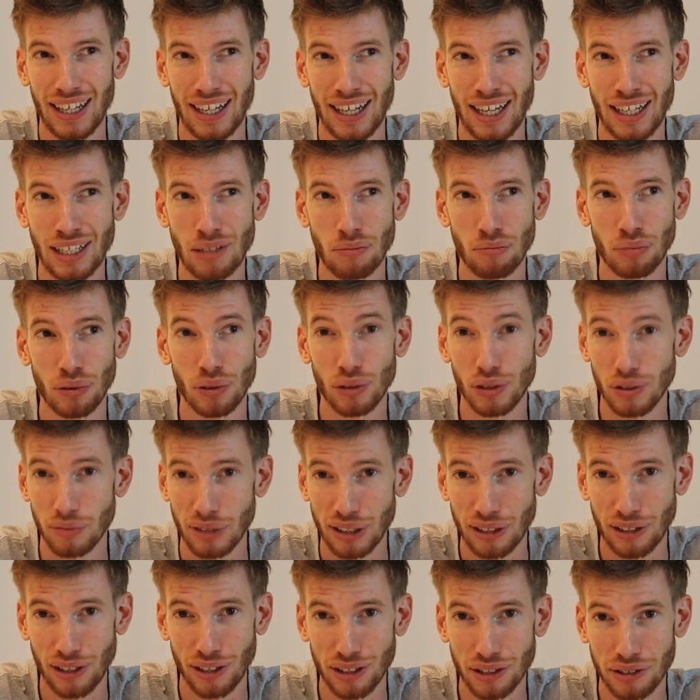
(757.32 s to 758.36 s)
an
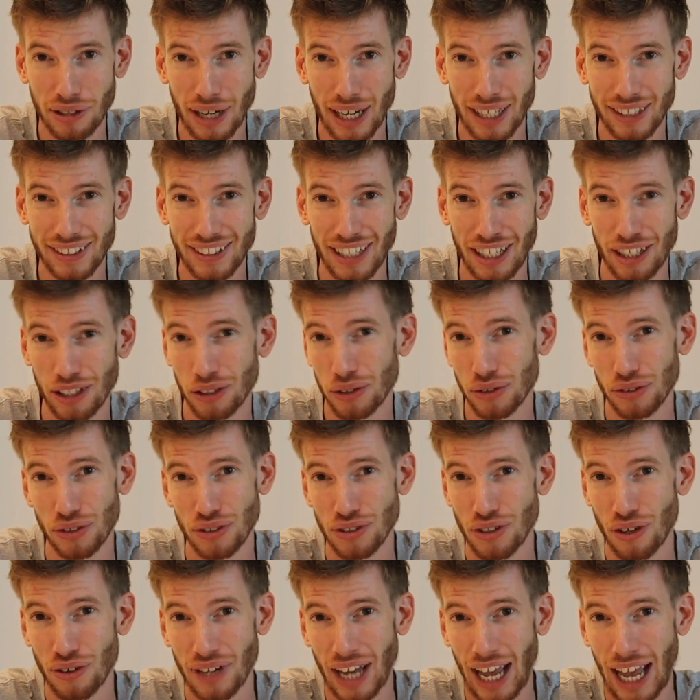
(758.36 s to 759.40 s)
employment contract, and I also
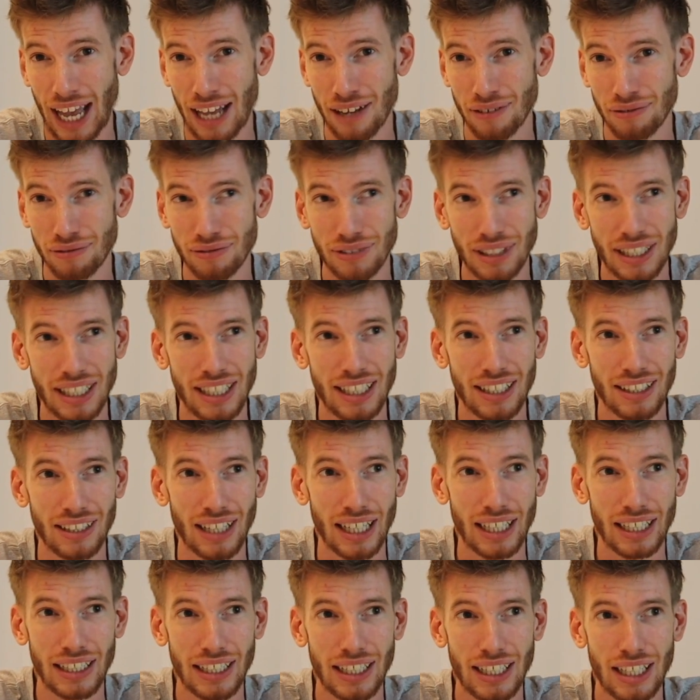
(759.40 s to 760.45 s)
don't have
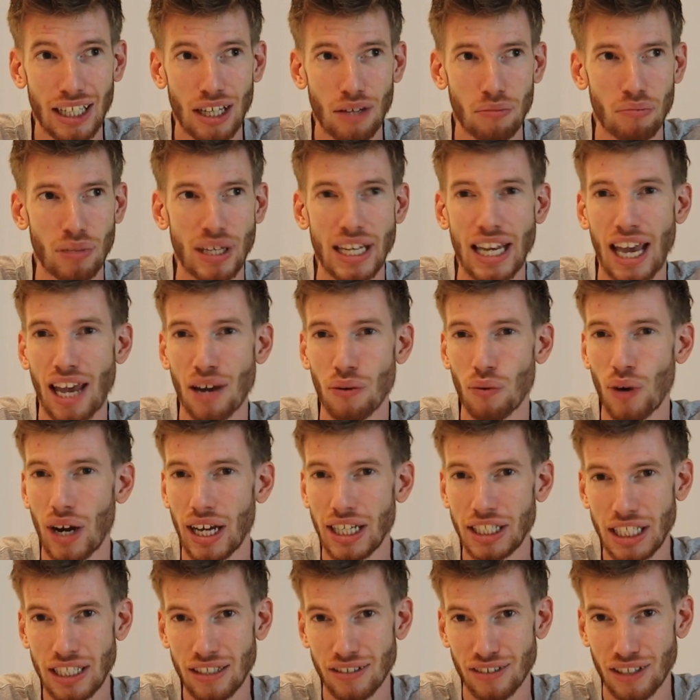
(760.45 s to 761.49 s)
like
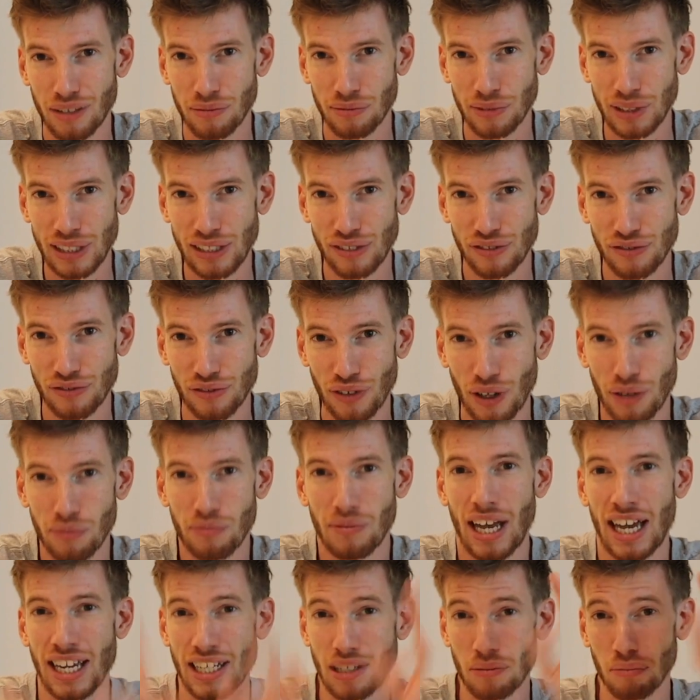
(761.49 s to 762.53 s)
PAYG summaries from
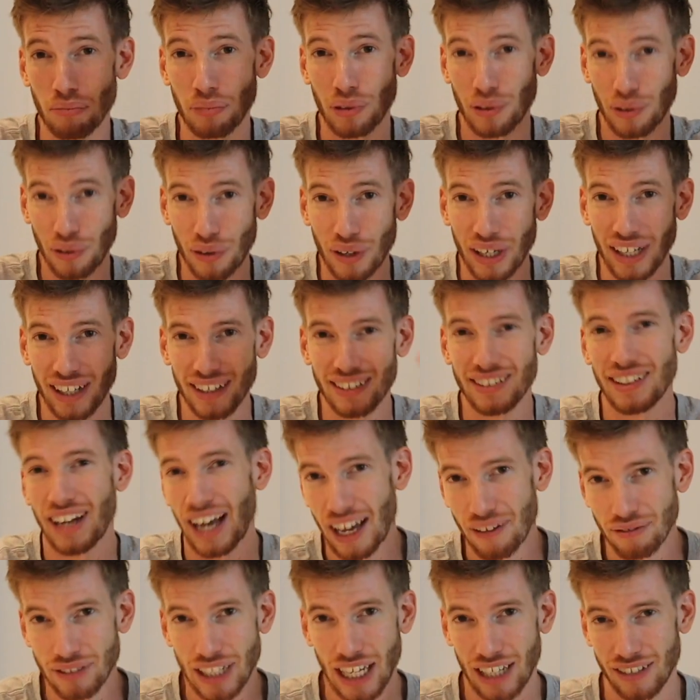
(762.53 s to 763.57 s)
an employer. I
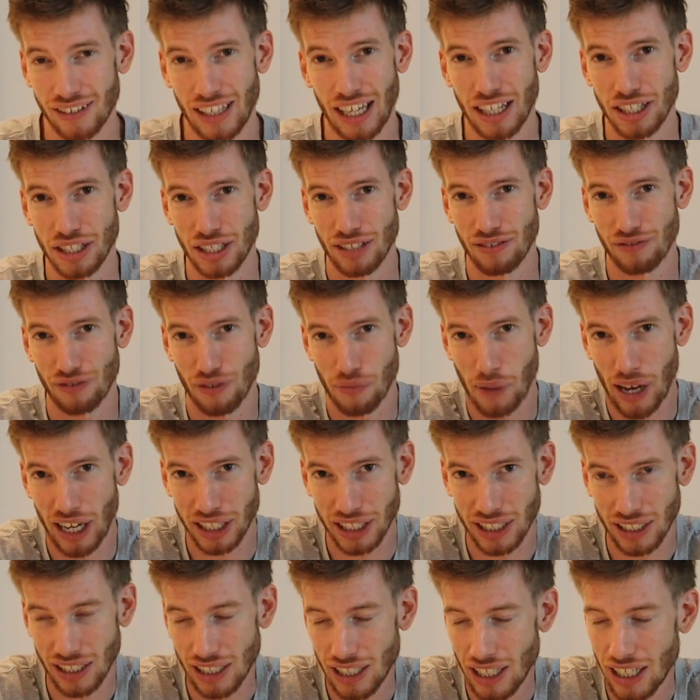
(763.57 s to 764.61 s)
have taxation
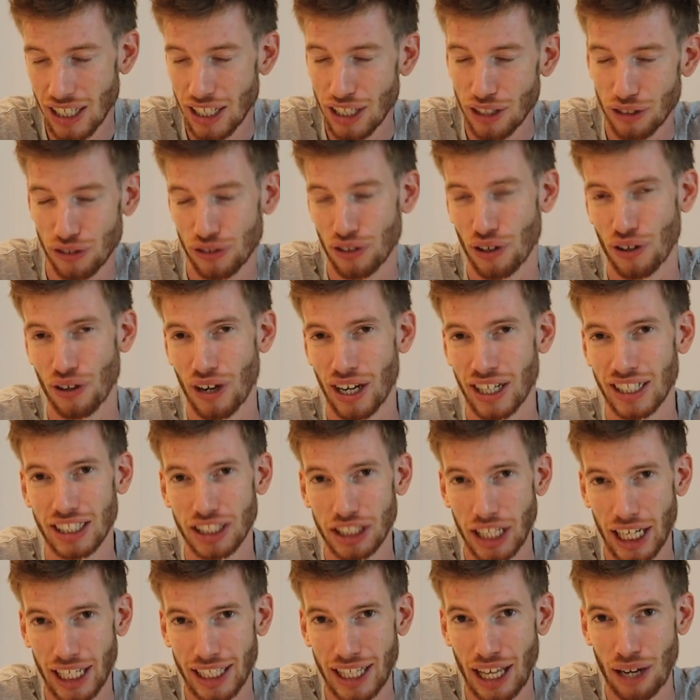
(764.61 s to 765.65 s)
information. So I'm going
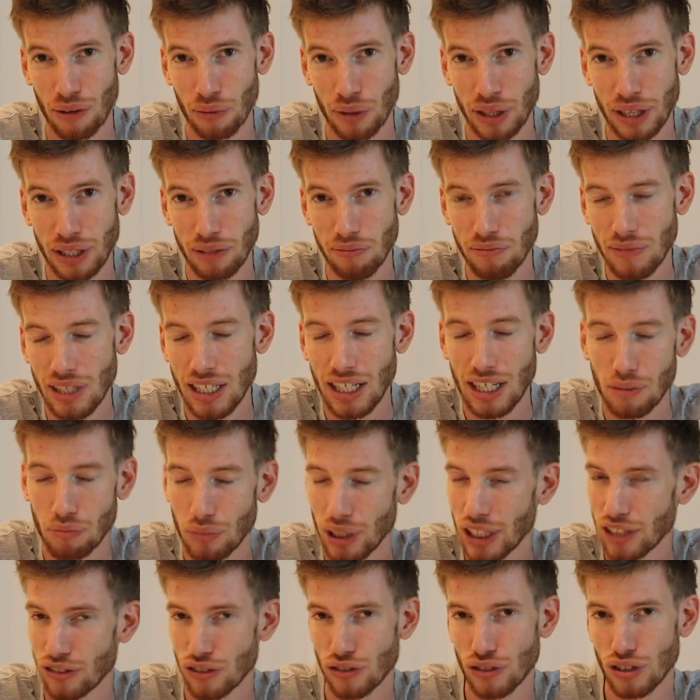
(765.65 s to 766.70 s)
to check that with them. But
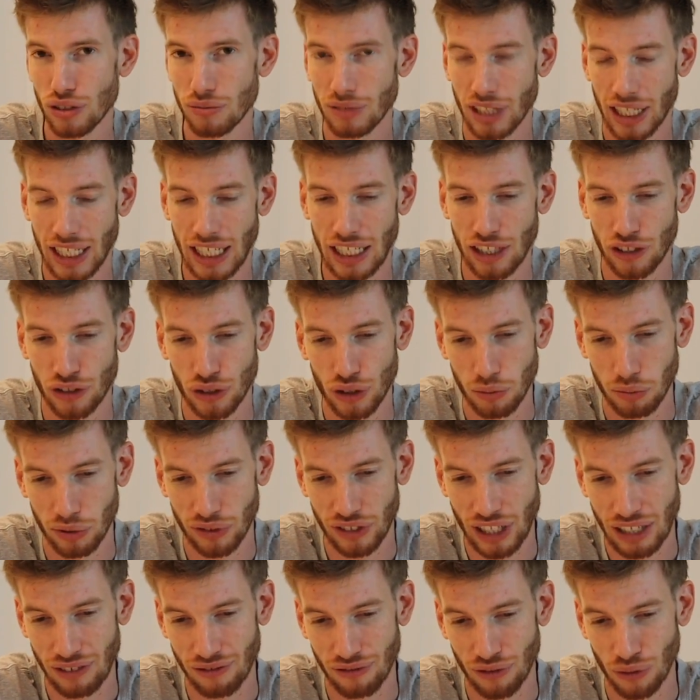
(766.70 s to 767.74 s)
let's assume that I get the
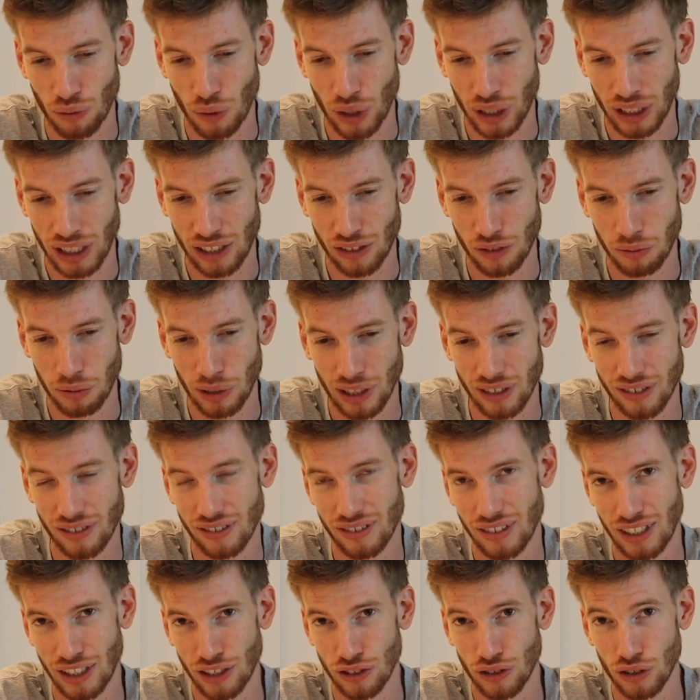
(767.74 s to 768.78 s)
2% for work experience
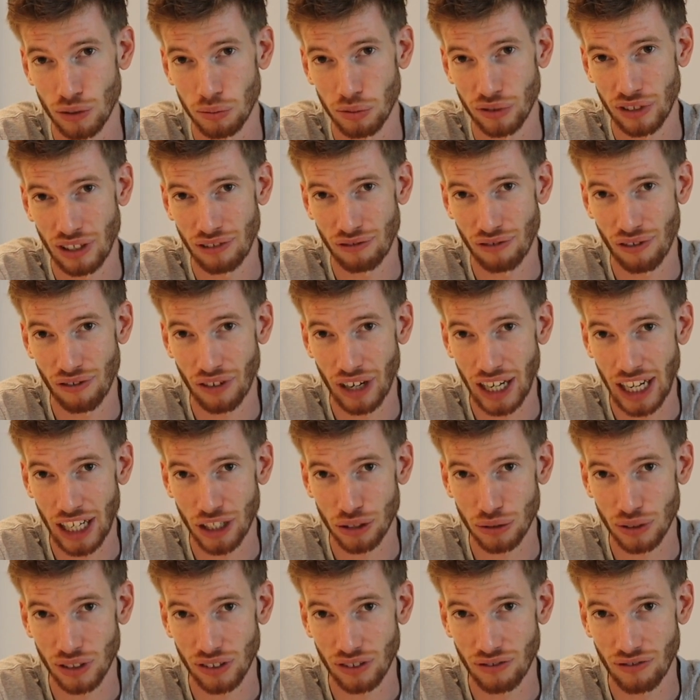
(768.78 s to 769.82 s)
and the 2% for
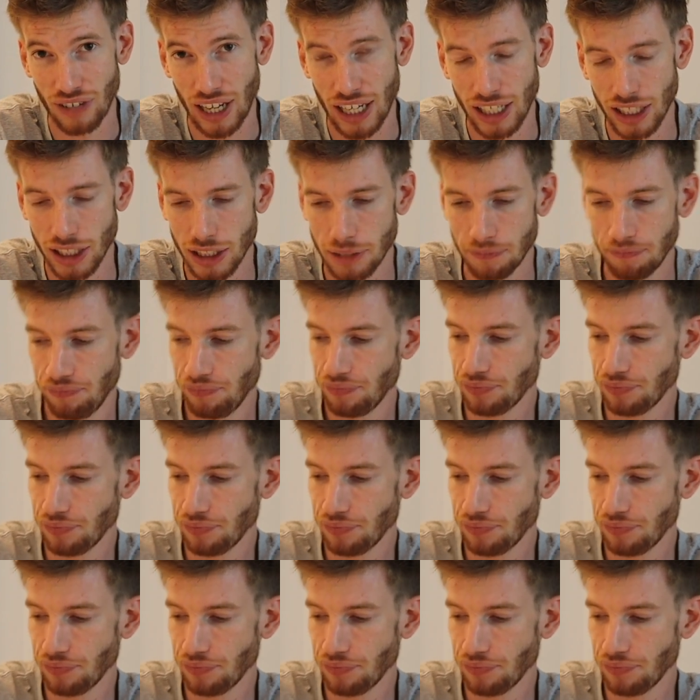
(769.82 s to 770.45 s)
financial disadvantage.